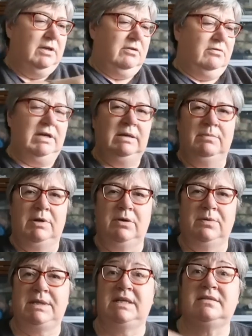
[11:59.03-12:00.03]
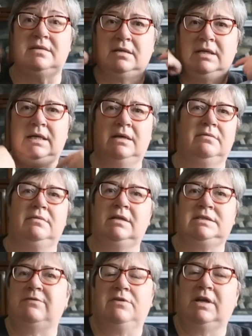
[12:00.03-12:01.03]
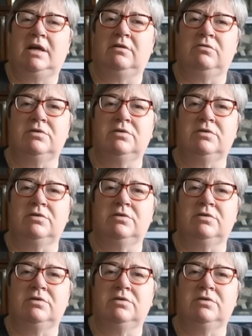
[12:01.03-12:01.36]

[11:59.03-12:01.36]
green, blue, and then suddenly a different colour